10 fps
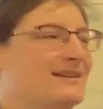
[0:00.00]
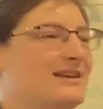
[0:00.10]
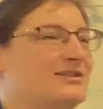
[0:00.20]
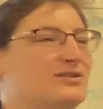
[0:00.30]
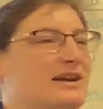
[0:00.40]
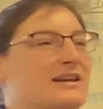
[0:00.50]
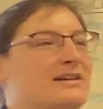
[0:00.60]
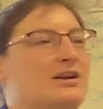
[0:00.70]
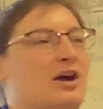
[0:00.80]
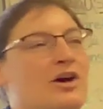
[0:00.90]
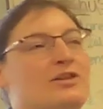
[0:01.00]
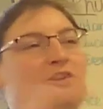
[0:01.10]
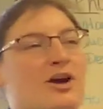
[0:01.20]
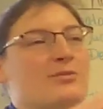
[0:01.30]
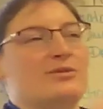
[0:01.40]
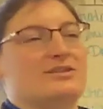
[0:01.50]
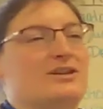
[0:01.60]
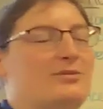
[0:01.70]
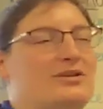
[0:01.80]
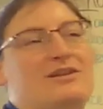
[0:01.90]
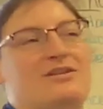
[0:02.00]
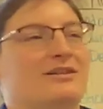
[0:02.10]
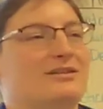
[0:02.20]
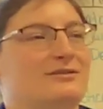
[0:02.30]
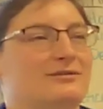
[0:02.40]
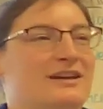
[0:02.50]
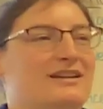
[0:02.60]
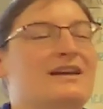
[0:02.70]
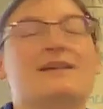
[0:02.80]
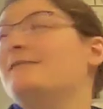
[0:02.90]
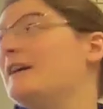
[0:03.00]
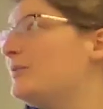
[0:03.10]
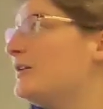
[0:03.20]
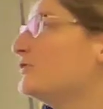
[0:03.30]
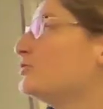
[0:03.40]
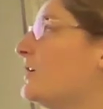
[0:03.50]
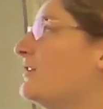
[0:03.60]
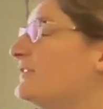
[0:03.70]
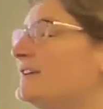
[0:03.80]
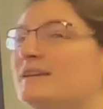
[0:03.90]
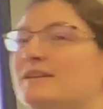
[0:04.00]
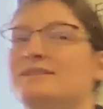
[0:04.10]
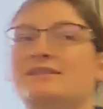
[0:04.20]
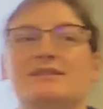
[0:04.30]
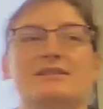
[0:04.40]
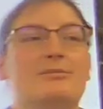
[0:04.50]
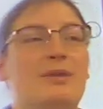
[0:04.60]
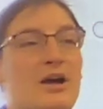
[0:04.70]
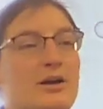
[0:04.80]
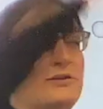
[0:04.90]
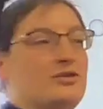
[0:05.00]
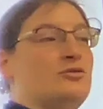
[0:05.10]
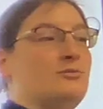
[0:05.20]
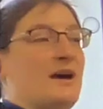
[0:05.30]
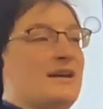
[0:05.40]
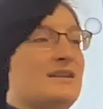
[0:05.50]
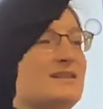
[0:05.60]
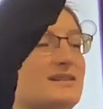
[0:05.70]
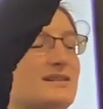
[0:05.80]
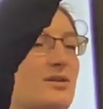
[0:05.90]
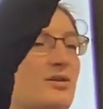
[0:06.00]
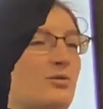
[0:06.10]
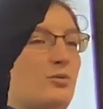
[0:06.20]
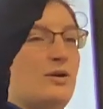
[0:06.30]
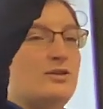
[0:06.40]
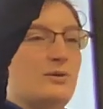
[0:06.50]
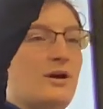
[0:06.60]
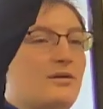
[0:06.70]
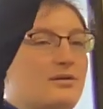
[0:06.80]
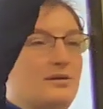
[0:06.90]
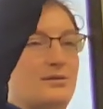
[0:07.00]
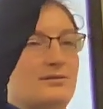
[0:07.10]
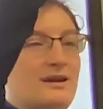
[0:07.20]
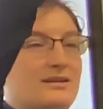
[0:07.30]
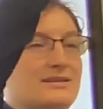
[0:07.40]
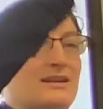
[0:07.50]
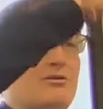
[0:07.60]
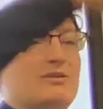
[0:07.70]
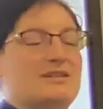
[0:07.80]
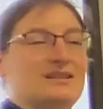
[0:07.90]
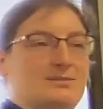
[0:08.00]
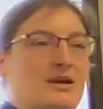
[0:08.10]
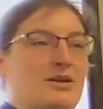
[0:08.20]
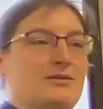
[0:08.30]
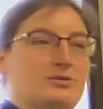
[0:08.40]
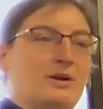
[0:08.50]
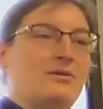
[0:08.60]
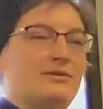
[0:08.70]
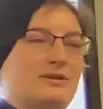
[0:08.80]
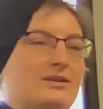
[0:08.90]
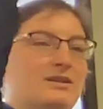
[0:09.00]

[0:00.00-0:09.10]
Okay, so you kind of uncommon denominator, right? 5 pi over 12 is pi over 2 minus 1/12, right? Because that would be 6 pi over 12,